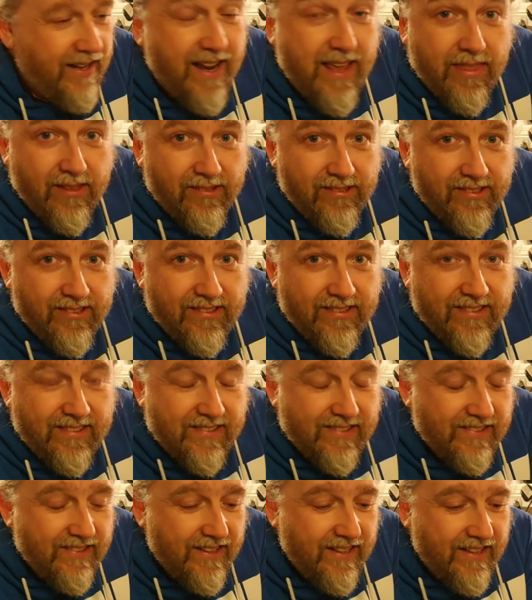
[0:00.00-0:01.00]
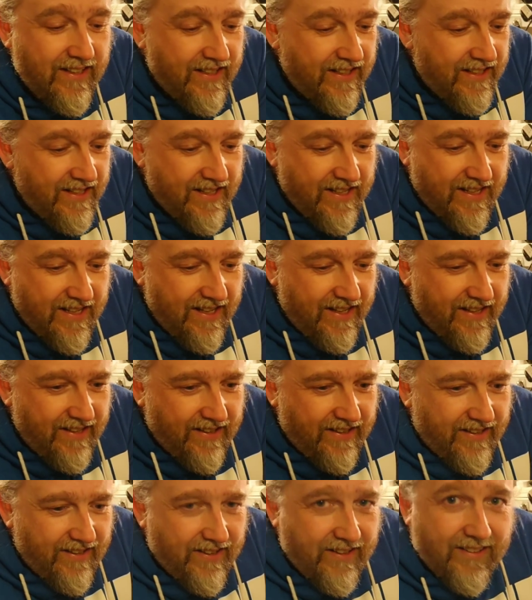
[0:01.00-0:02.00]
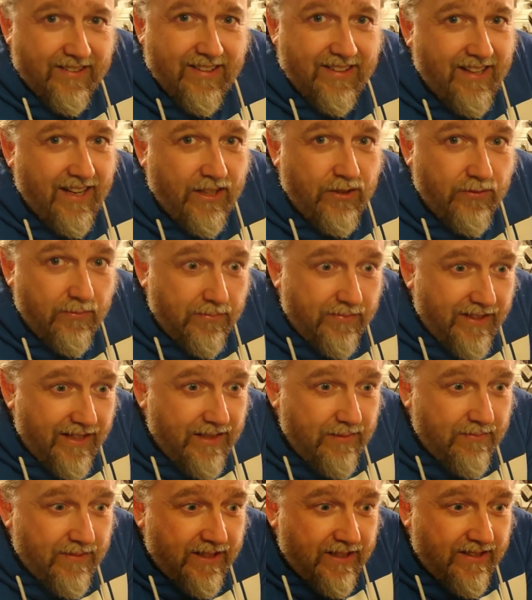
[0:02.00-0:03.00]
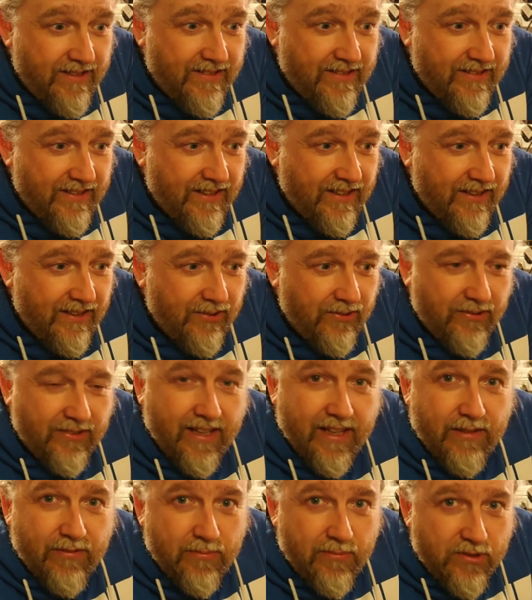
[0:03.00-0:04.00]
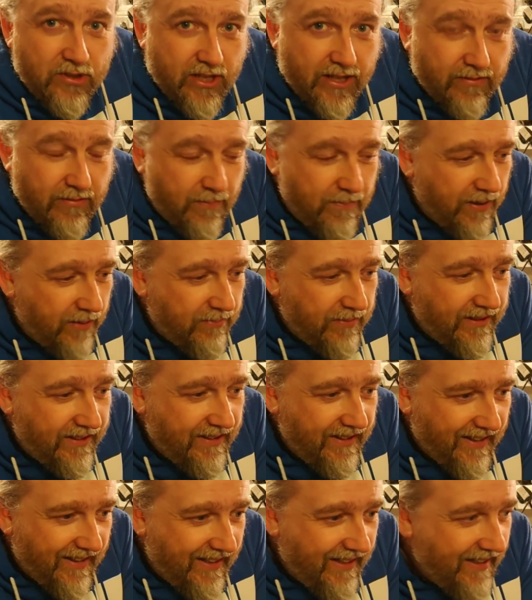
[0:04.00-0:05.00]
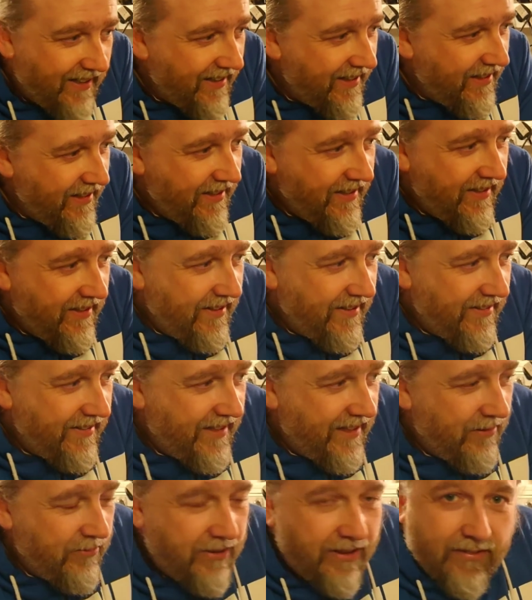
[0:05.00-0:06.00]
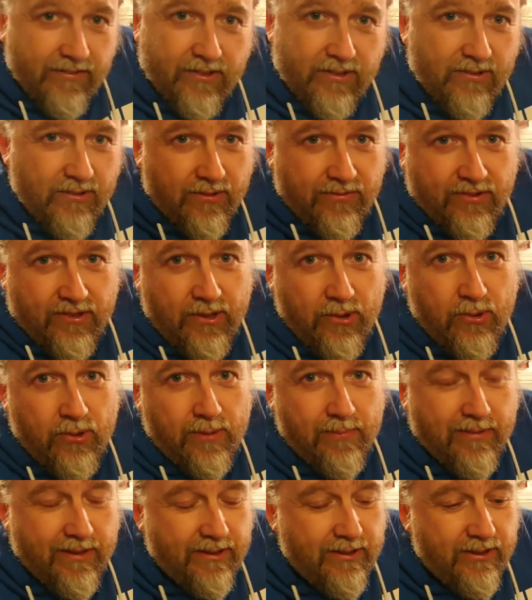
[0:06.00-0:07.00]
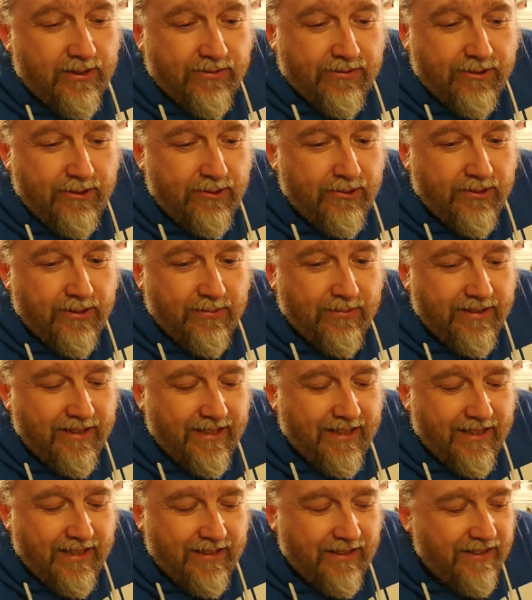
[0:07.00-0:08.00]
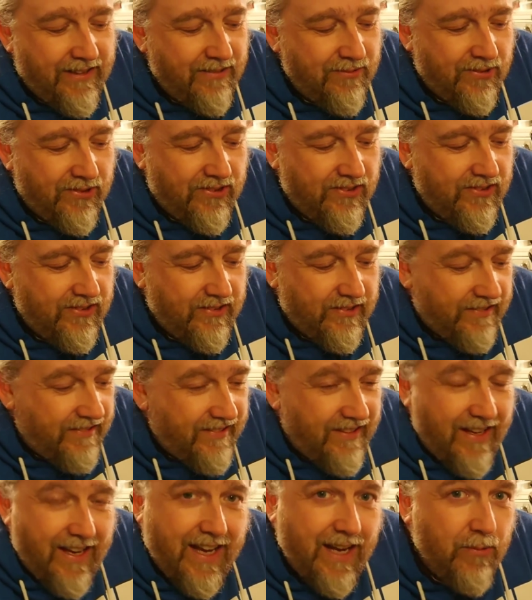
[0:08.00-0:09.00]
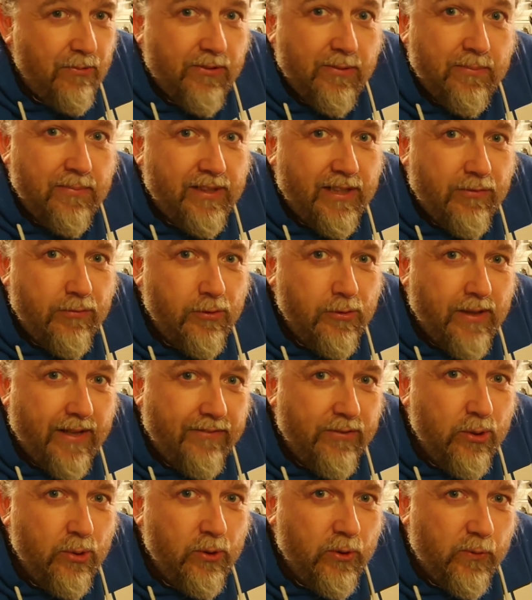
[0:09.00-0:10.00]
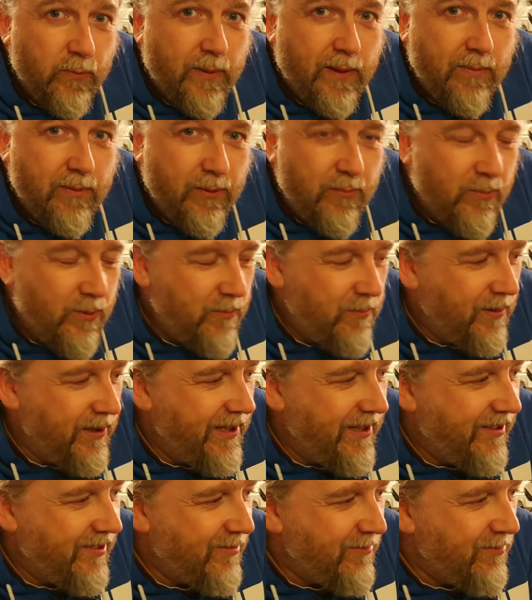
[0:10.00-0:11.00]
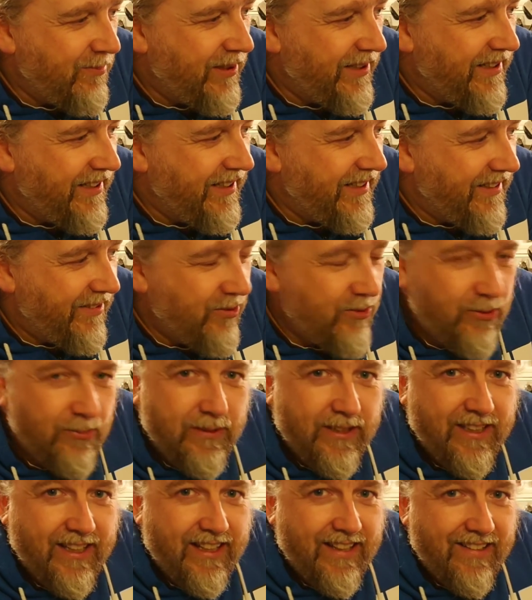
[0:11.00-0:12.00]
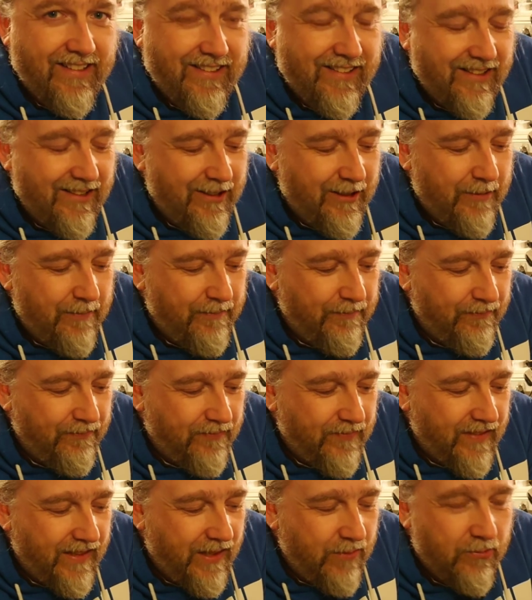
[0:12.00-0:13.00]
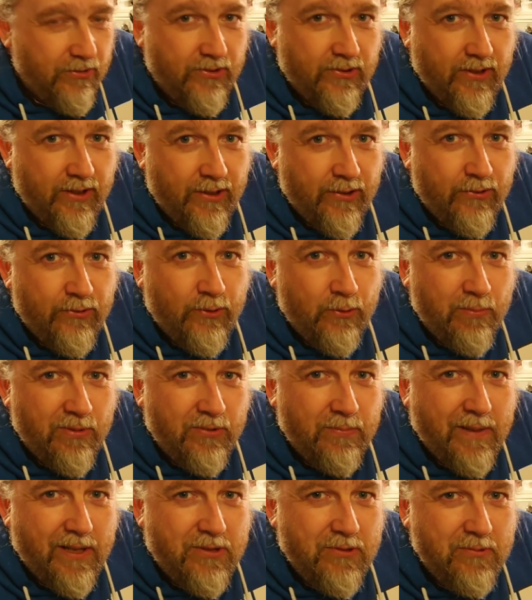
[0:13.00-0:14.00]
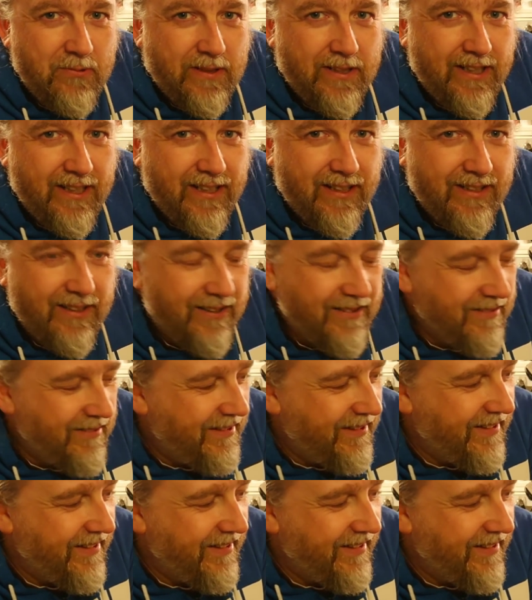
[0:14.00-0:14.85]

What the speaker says: the Netherlands, guys from Denmark, there's guys from the Czech Republic, and then we had obviously all the Brit Nerf crew that were there. It was unbelievable, having all those people in one place and playing all weekend. It was a super special weekend.